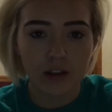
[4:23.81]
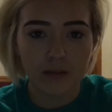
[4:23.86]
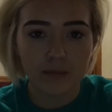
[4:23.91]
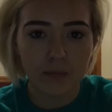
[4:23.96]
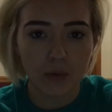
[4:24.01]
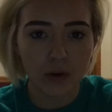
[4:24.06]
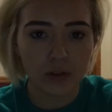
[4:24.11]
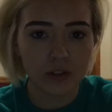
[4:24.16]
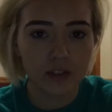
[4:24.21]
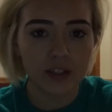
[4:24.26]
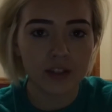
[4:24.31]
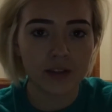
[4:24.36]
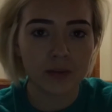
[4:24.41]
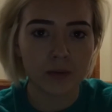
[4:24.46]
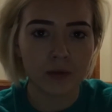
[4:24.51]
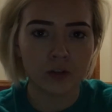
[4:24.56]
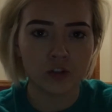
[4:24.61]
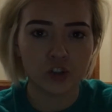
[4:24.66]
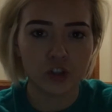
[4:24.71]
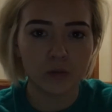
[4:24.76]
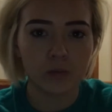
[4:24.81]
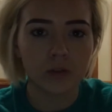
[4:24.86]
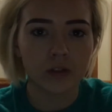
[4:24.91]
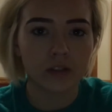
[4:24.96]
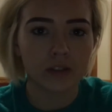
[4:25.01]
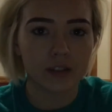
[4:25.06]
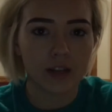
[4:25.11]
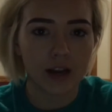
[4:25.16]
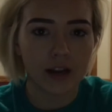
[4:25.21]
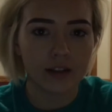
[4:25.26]
most of them were
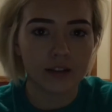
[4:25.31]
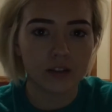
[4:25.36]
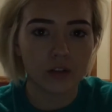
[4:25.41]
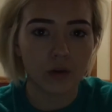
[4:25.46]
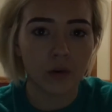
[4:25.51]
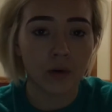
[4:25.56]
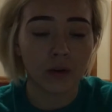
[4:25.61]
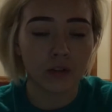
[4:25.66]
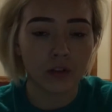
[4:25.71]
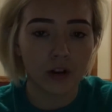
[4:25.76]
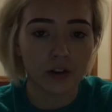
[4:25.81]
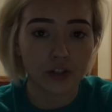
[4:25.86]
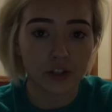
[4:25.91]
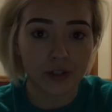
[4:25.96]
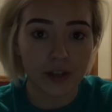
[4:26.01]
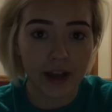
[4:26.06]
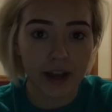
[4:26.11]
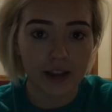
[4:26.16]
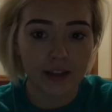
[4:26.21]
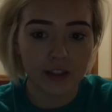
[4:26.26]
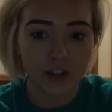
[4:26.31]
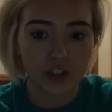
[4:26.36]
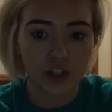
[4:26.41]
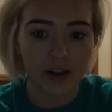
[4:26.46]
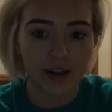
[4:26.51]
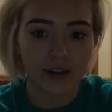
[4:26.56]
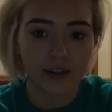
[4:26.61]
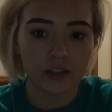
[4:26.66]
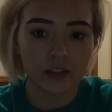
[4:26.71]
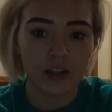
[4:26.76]
Jupiter-sized or larger gas
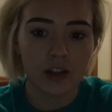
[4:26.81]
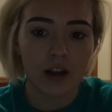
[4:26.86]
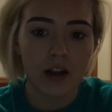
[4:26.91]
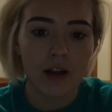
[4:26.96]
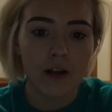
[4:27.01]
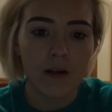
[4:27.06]
giants